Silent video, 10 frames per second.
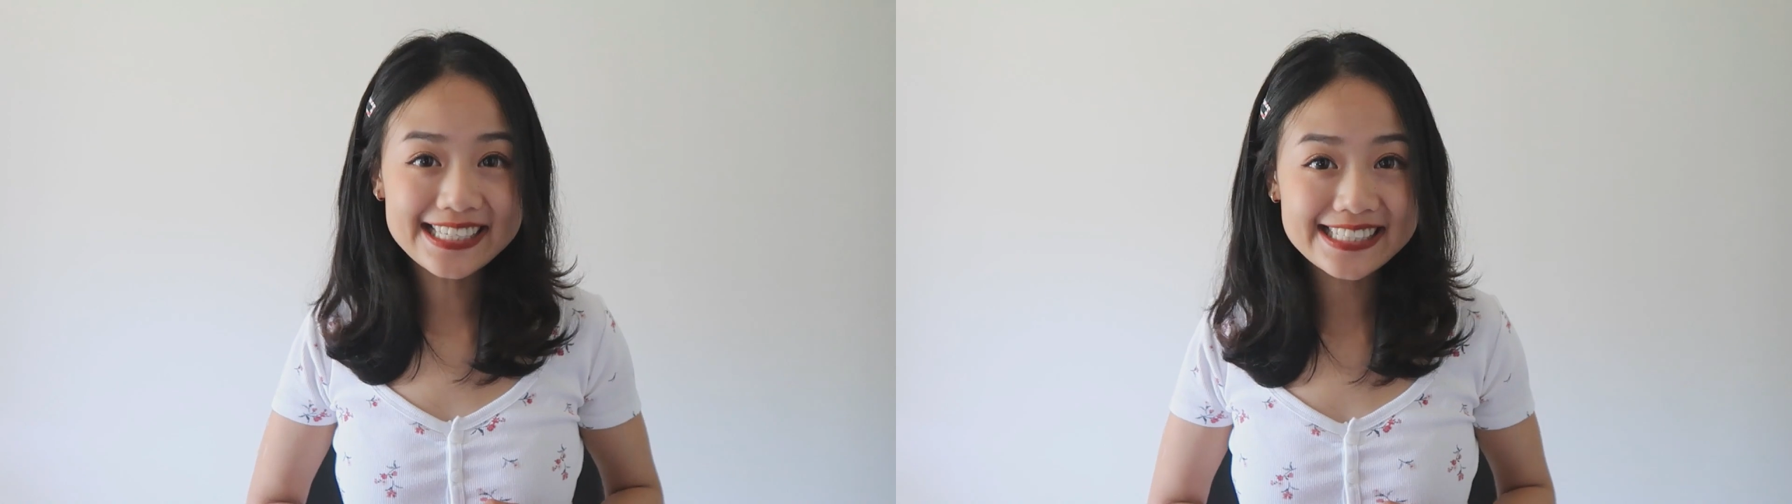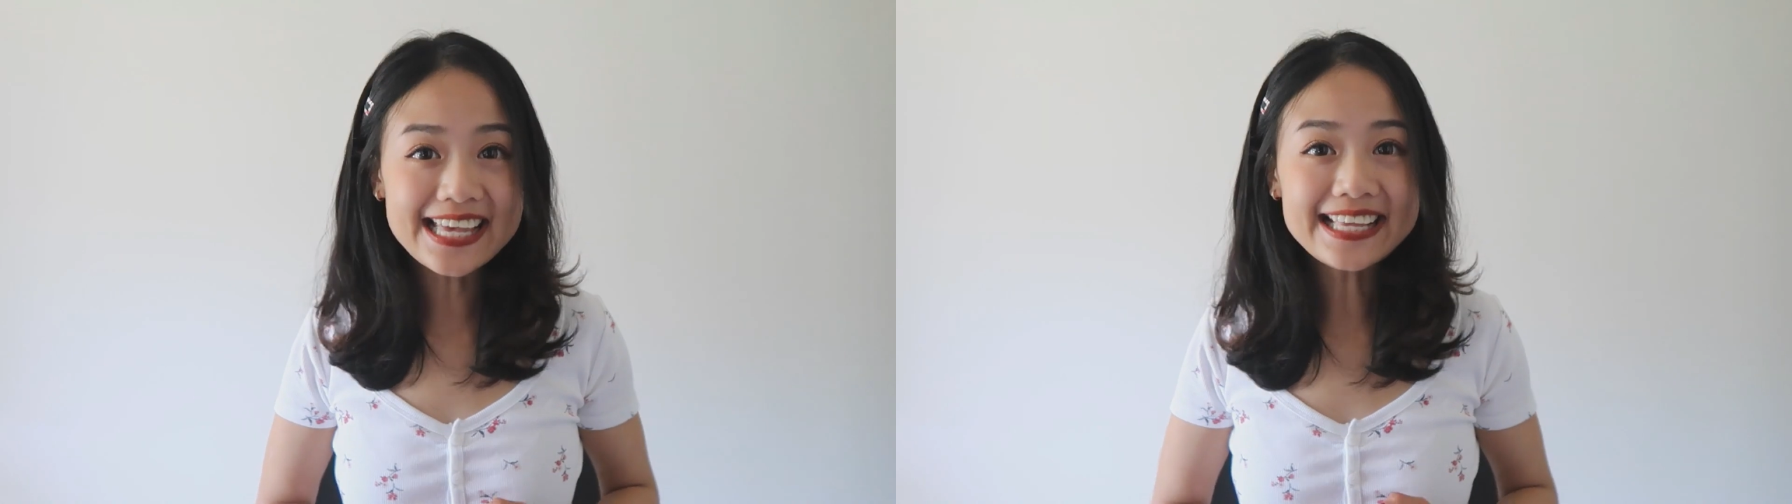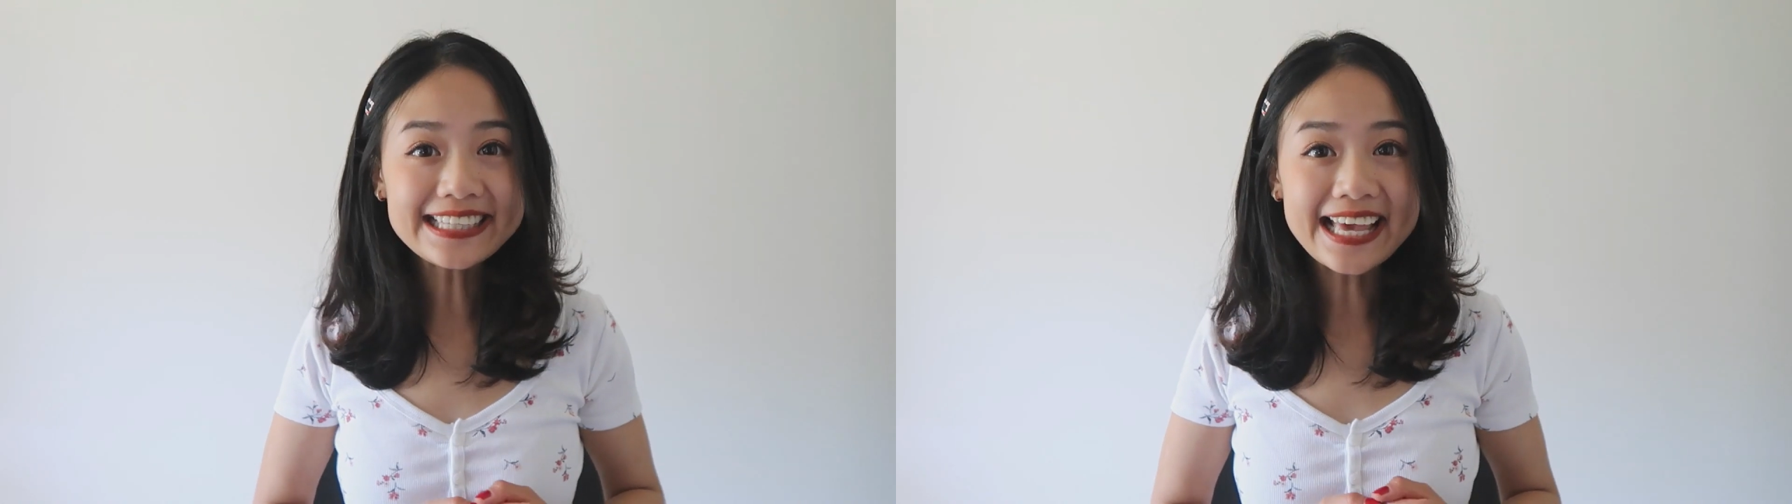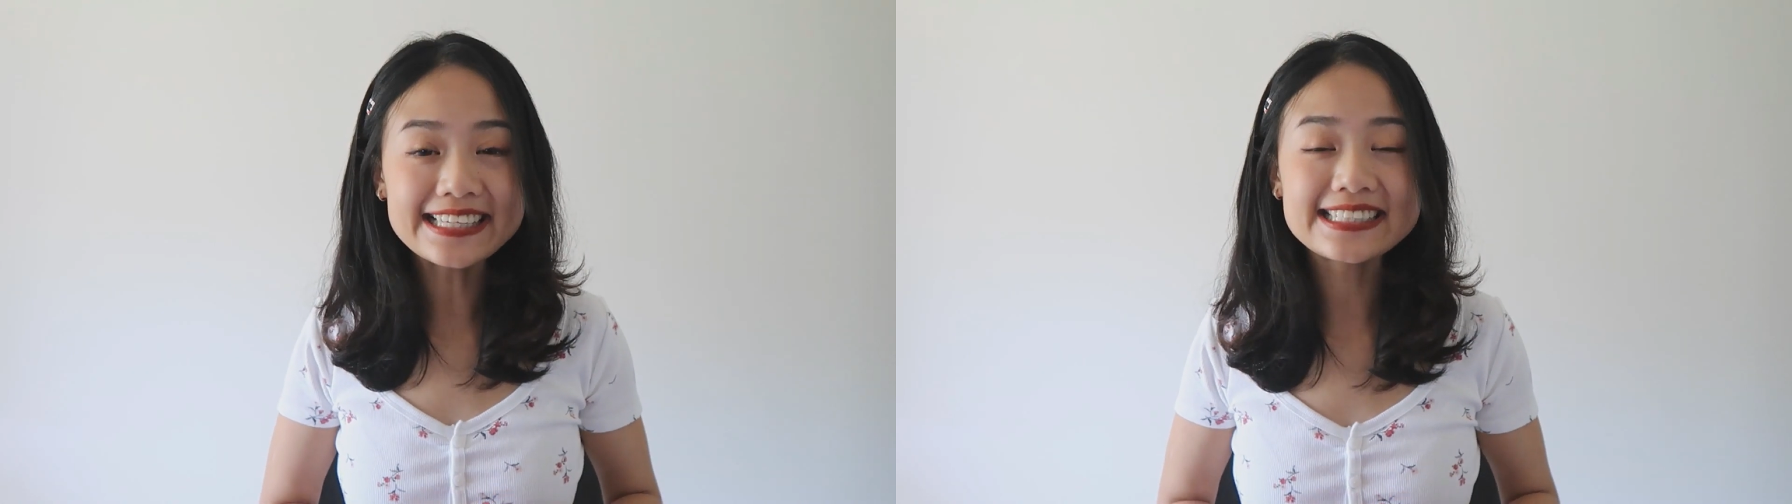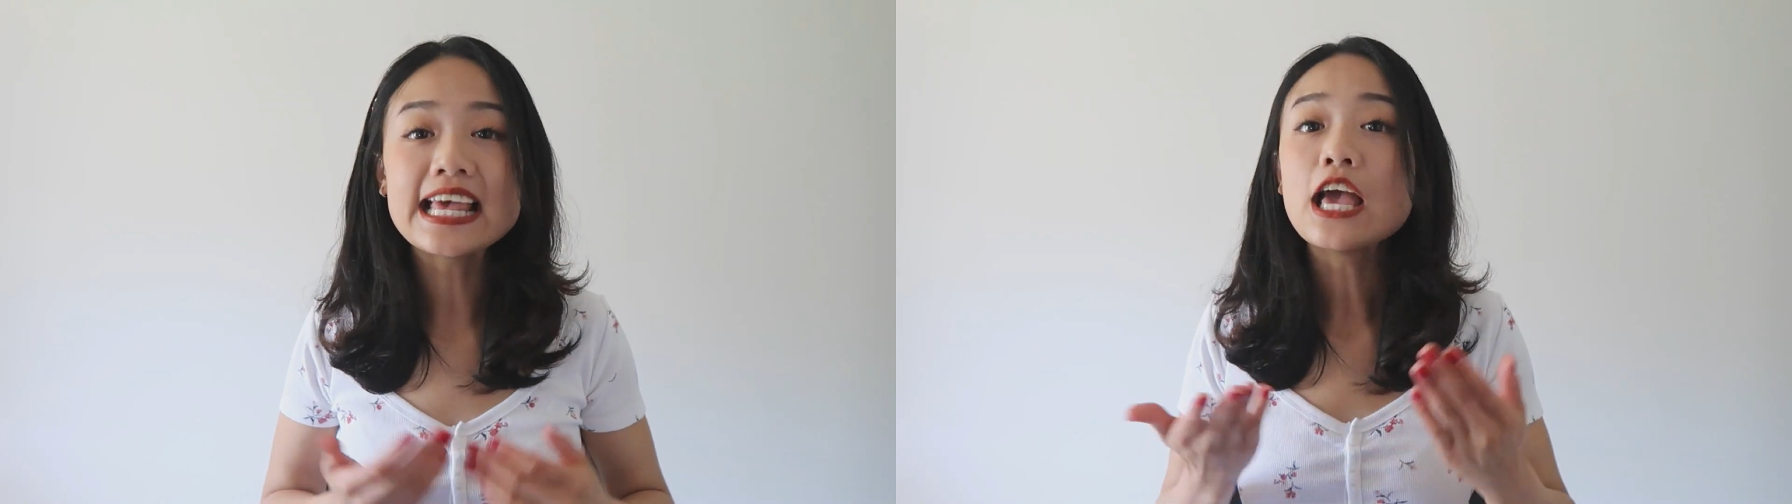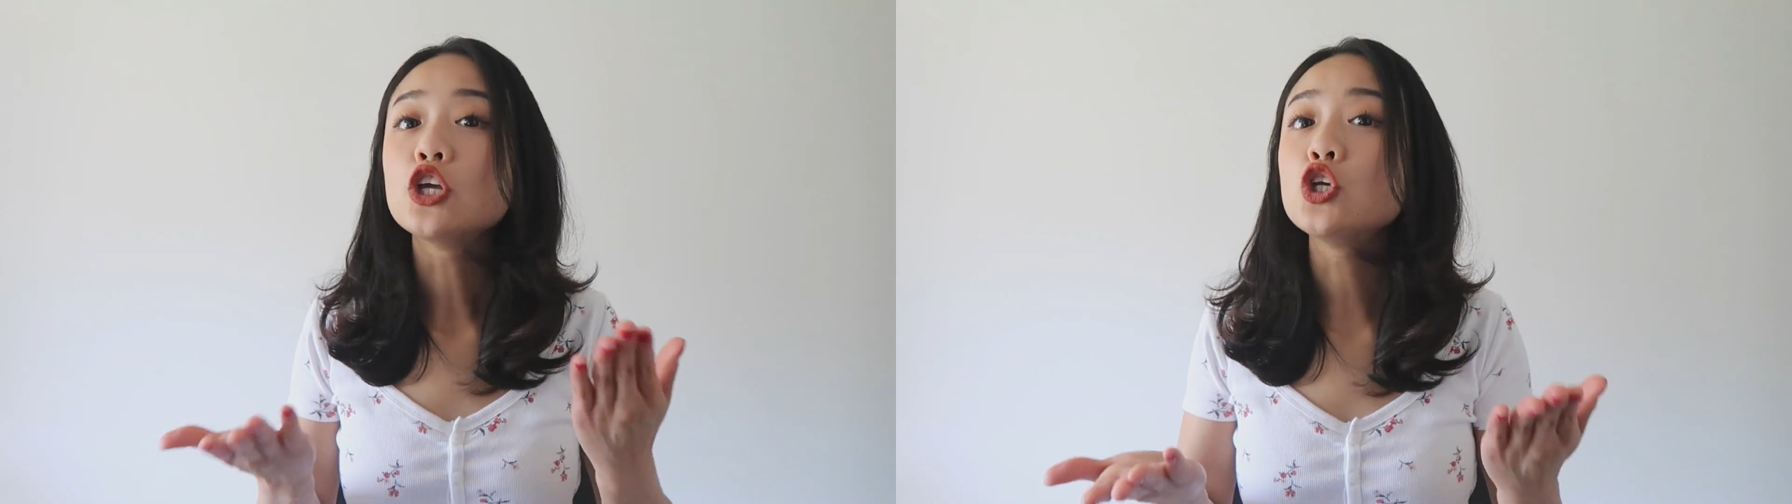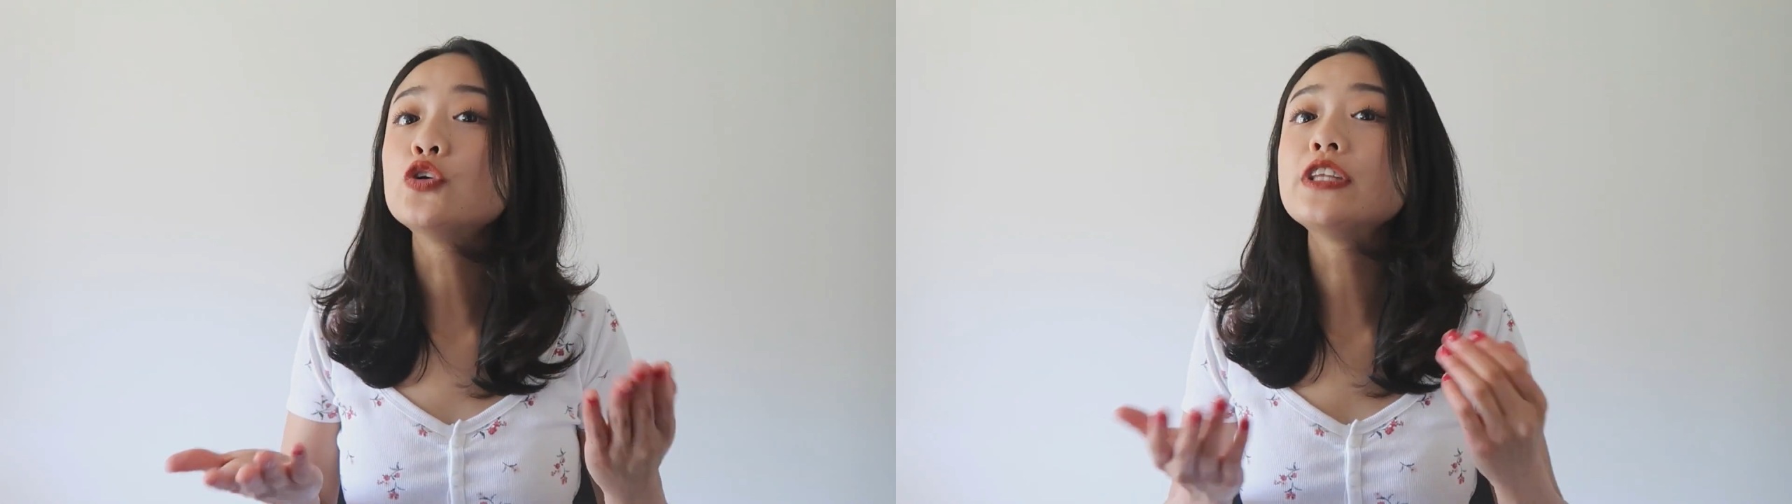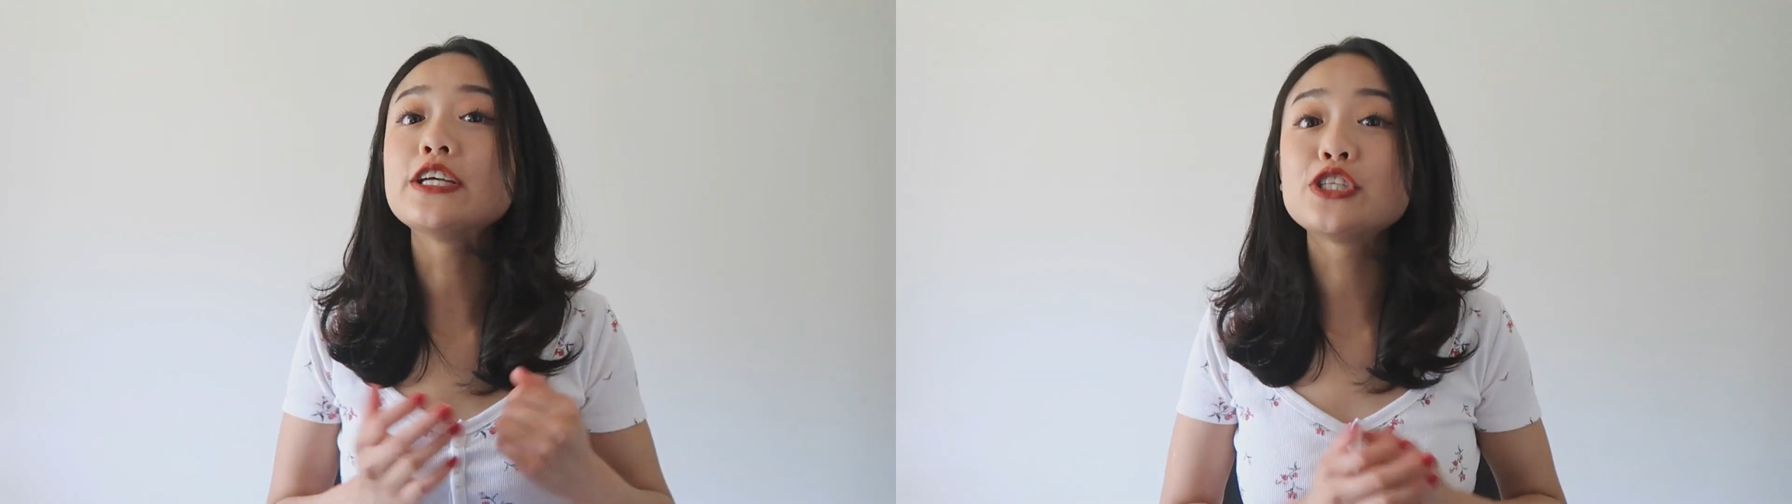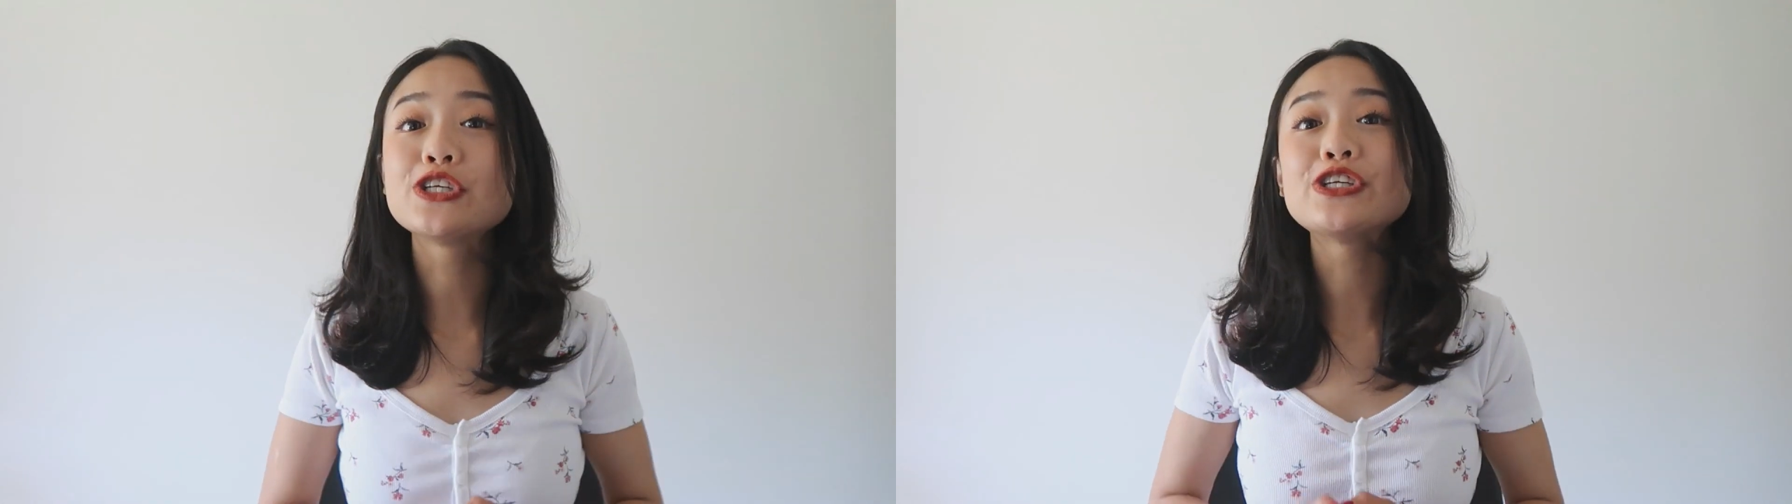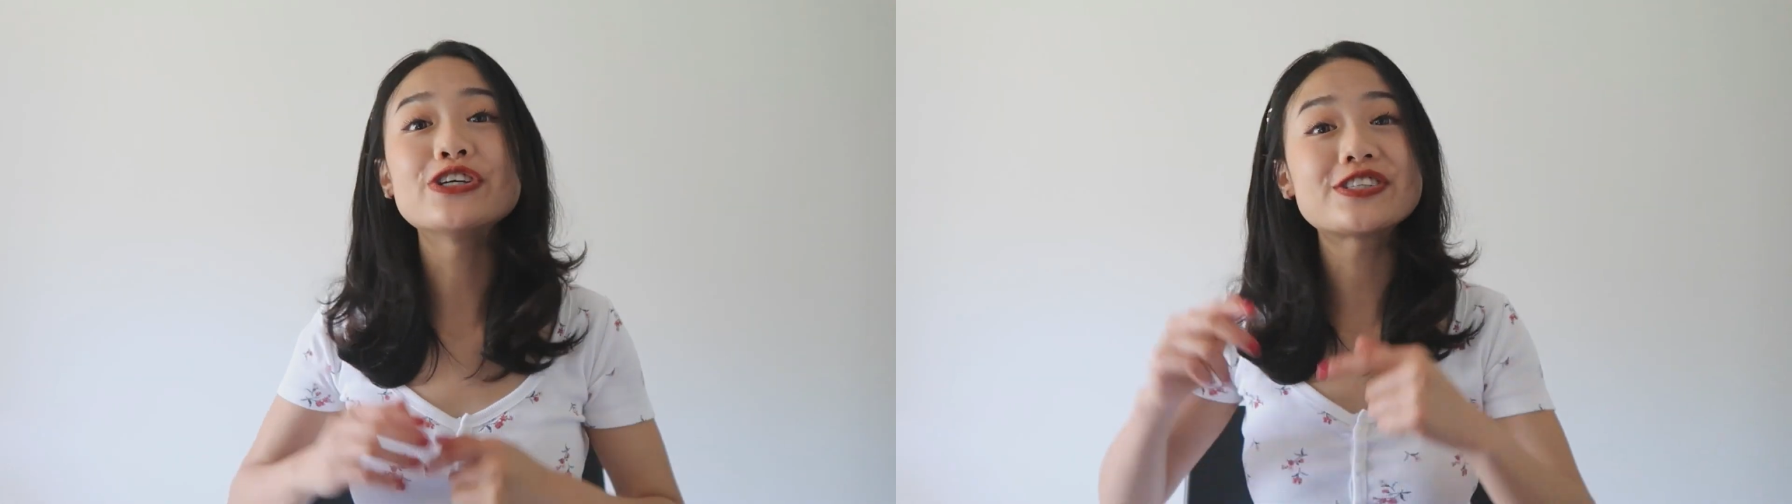this sentence, you need
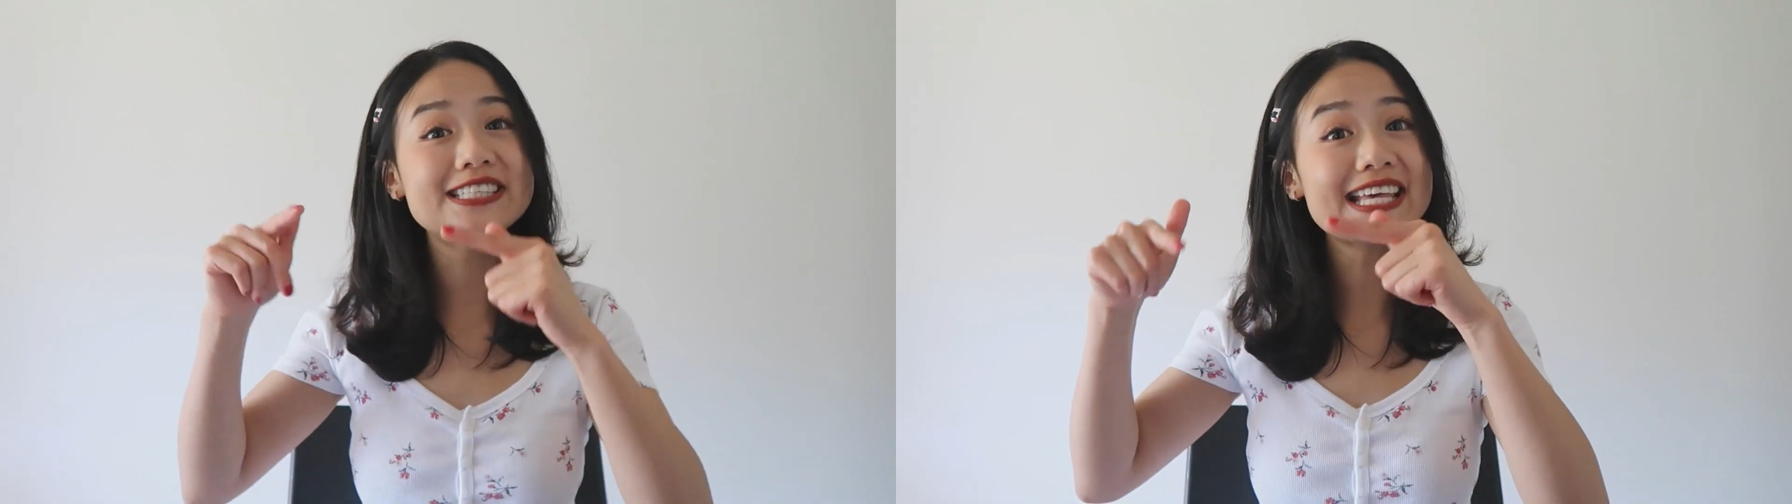to use